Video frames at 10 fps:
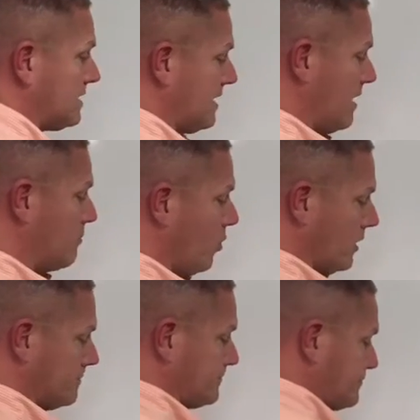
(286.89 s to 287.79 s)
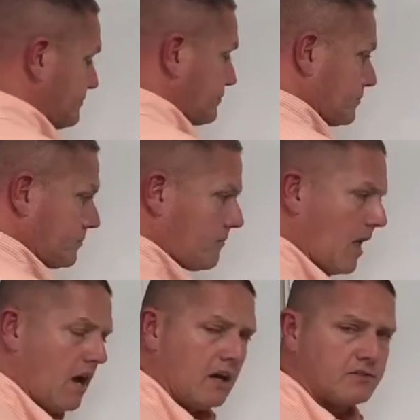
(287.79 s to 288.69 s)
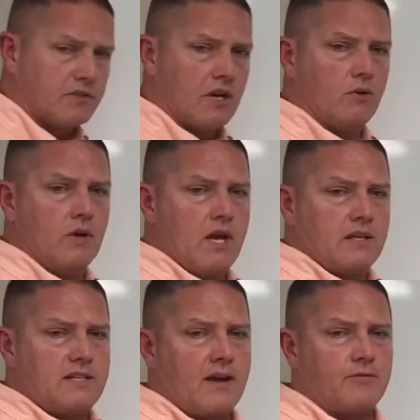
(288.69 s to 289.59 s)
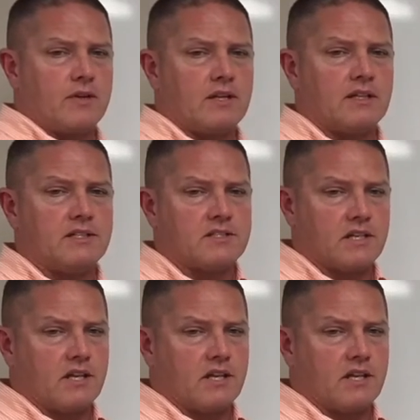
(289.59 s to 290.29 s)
to that point. So definitely a lease